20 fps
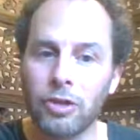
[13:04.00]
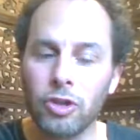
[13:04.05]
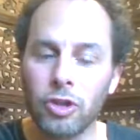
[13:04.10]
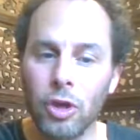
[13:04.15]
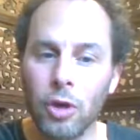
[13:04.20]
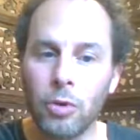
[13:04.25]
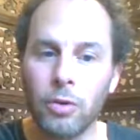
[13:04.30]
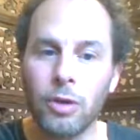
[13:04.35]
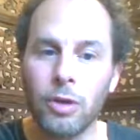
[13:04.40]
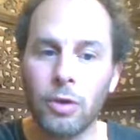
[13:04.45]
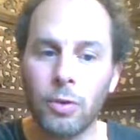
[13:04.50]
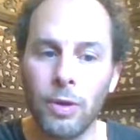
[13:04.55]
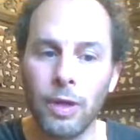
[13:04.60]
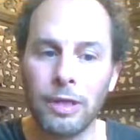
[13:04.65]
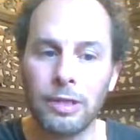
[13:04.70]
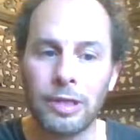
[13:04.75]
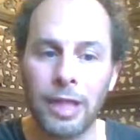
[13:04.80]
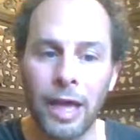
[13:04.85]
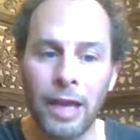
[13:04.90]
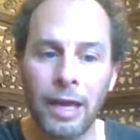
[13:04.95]
show you
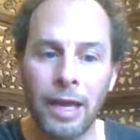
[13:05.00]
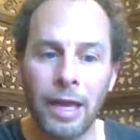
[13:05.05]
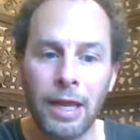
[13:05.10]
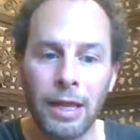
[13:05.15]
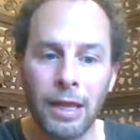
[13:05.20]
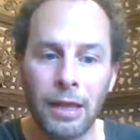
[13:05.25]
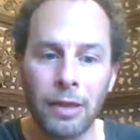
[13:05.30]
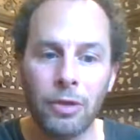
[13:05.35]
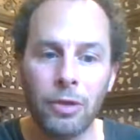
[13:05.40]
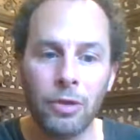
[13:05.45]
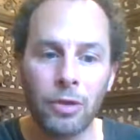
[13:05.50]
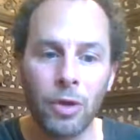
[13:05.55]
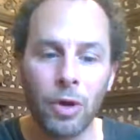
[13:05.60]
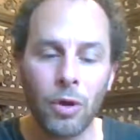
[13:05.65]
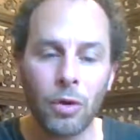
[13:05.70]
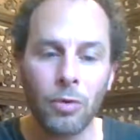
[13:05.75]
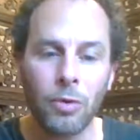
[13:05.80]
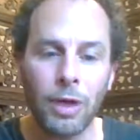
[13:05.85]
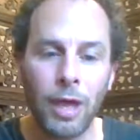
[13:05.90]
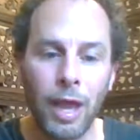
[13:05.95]
is that in your
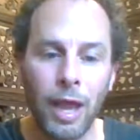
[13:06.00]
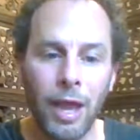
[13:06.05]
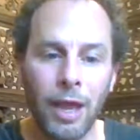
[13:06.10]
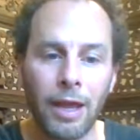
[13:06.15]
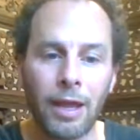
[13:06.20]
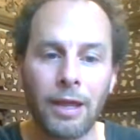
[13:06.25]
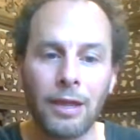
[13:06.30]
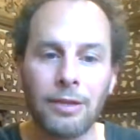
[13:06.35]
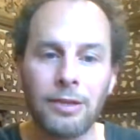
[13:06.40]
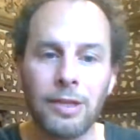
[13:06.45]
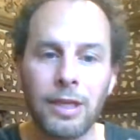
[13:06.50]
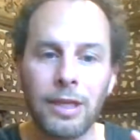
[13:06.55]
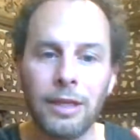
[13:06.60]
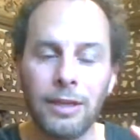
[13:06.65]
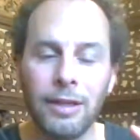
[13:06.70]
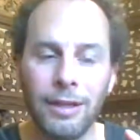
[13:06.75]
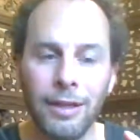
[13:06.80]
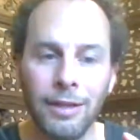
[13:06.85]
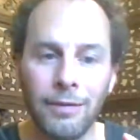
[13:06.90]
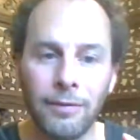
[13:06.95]
own hands,
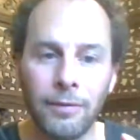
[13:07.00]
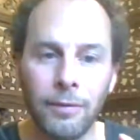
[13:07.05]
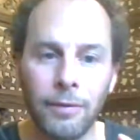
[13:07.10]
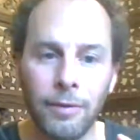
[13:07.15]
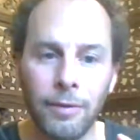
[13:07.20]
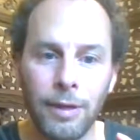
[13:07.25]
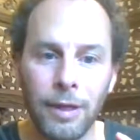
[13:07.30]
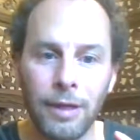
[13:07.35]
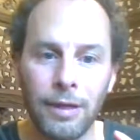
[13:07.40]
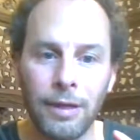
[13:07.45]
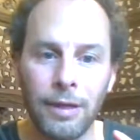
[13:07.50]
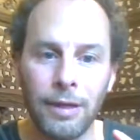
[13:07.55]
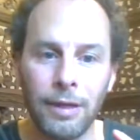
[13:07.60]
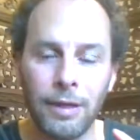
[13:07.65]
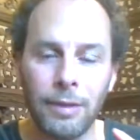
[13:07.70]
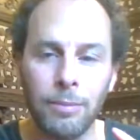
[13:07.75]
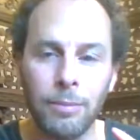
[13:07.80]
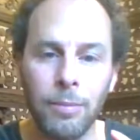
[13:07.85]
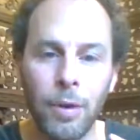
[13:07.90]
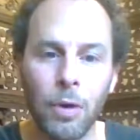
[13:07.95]
in
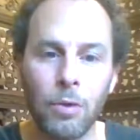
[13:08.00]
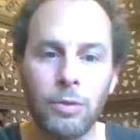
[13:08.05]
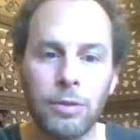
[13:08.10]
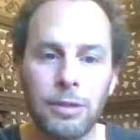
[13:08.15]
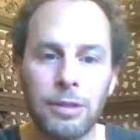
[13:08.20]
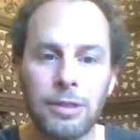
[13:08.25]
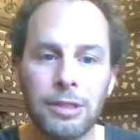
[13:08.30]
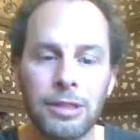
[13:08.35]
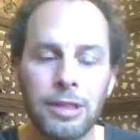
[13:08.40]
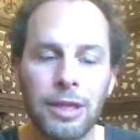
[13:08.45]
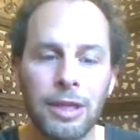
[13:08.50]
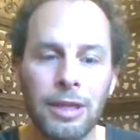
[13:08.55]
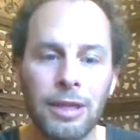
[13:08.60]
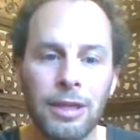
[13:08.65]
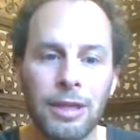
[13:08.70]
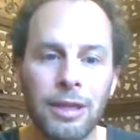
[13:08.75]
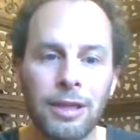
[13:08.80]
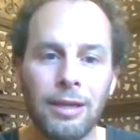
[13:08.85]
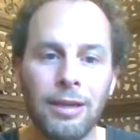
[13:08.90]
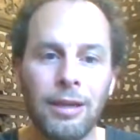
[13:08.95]
the potency
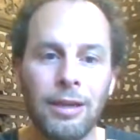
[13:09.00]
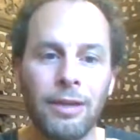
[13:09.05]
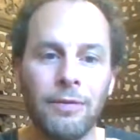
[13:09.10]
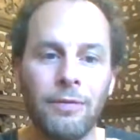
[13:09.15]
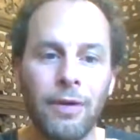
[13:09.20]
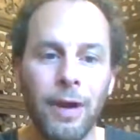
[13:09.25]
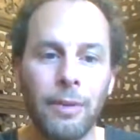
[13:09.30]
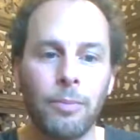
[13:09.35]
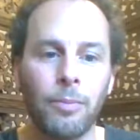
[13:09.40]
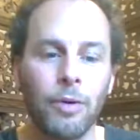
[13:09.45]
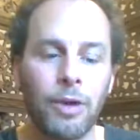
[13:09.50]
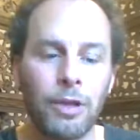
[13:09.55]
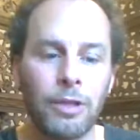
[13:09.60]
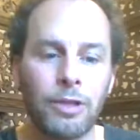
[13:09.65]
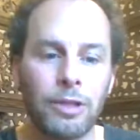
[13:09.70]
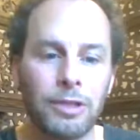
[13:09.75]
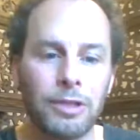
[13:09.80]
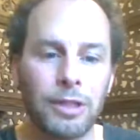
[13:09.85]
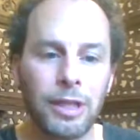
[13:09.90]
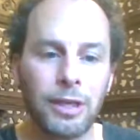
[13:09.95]
and in the
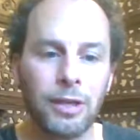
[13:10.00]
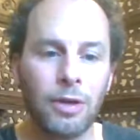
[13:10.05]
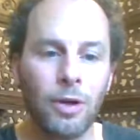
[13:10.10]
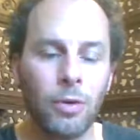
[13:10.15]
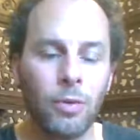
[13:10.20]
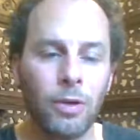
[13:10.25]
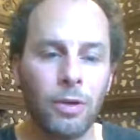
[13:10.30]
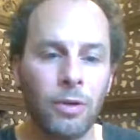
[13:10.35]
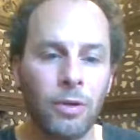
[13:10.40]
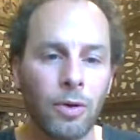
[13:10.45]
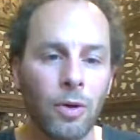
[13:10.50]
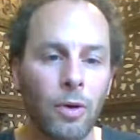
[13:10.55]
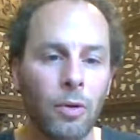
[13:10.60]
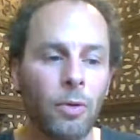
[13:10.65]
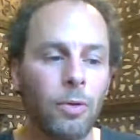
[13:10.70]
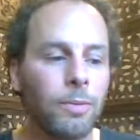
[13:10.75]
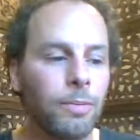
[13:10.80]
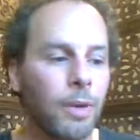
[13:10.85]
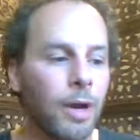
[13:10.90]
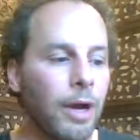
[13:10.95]
vibrations that go in your
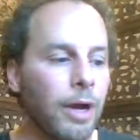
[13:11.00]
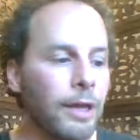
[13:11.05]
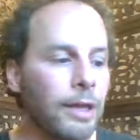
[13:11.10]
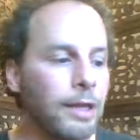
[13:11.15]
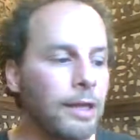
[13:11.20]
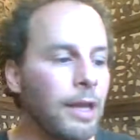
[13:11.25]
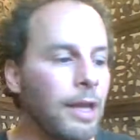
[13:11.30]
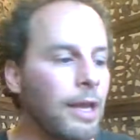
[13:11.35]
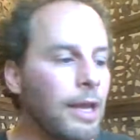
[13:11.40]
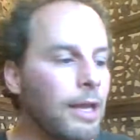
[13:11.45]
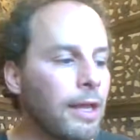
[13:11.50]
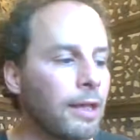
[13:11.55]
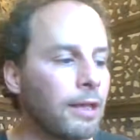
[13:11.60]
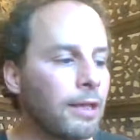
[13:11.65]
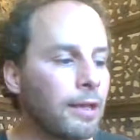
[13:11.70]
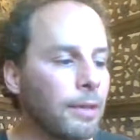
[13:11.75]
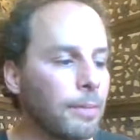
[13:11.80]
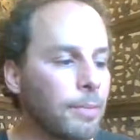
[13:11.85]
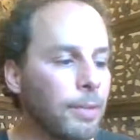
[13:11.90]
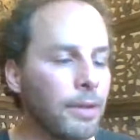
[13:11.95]
own body,
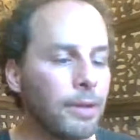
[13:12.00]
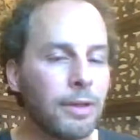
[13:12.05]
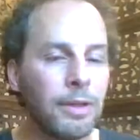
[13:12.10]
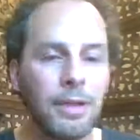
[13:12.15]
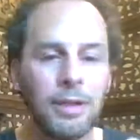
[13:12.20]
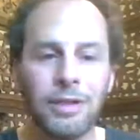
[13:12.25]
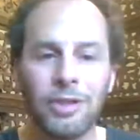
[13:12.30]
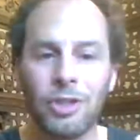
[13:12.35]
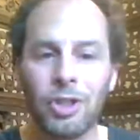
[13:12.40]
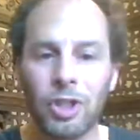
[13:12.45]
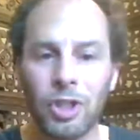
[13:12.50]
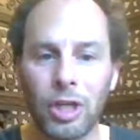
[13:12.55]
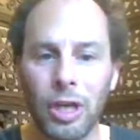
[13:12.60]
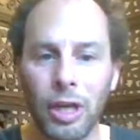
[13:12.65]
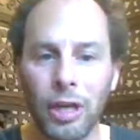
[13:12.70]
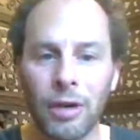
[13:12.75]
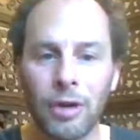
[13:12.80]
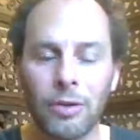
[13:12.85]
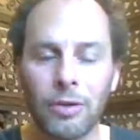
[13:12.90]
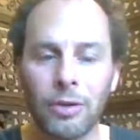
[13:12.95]
in the ability to
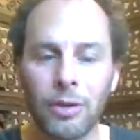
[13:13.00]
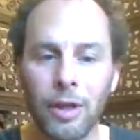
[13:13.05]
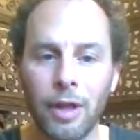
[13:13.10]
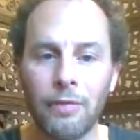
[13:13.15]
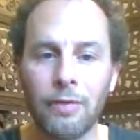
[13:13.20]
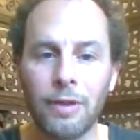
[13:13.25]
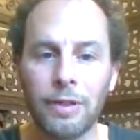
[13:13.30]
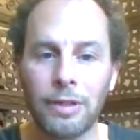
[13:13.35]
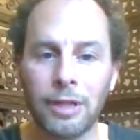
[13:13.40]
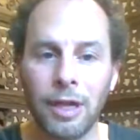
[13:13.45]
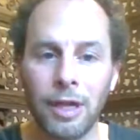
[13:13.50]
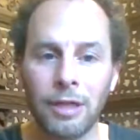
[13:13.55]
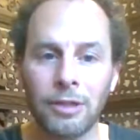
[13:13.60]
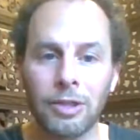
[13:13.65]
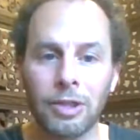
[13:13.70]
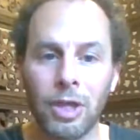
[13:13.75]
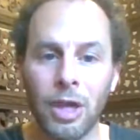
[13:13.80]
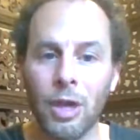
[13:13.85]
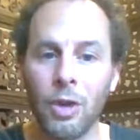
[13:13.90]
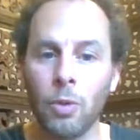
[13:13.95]
share loving
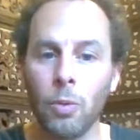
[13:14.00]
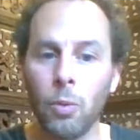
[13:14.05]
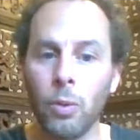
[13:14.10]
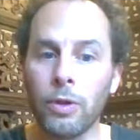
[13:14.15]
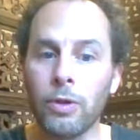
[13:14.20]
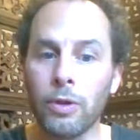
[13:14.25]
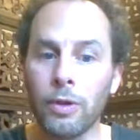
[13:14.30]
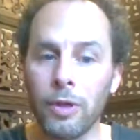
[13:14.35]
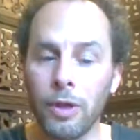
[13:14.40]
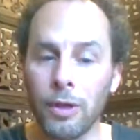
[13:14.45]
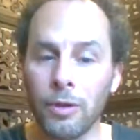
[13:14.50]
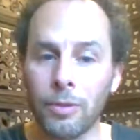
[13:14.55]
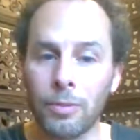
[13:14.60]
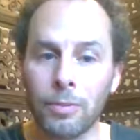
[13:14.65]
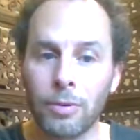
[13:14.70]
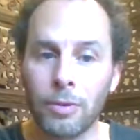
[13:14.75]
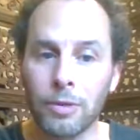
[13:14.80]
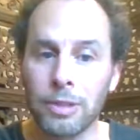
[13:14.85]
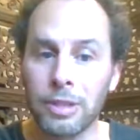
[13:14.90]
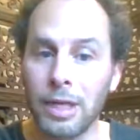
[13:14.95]
touch with another
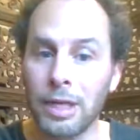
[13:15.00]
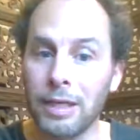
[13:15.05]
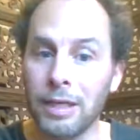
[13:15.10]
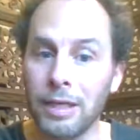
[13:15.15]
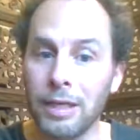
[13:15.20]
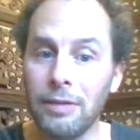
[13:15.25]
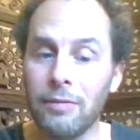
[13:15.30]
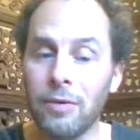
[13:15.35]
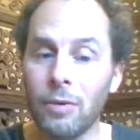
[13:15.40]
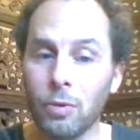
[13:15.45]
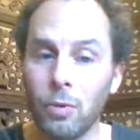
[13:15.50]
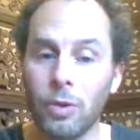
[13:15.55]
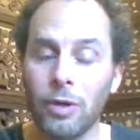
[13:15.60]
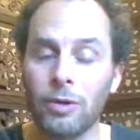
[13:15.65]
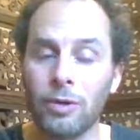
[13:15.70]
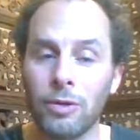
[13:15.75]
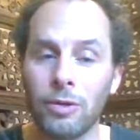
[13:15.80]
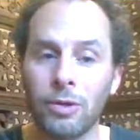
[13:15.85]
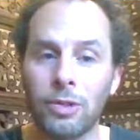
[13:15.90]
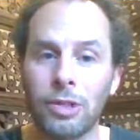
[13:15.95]
person and even
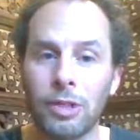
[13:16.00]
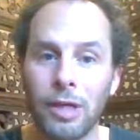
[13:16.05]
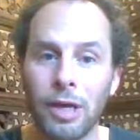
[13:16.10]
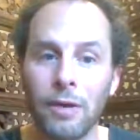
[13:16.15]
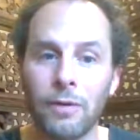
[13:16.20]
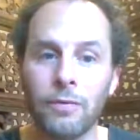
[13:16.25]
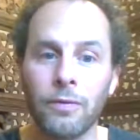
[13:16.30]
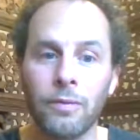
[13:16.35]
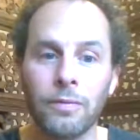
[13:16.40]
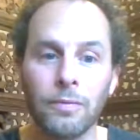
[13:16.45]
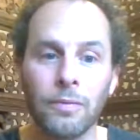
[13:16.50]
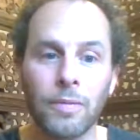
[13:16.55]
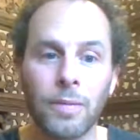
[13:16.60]
with yourself,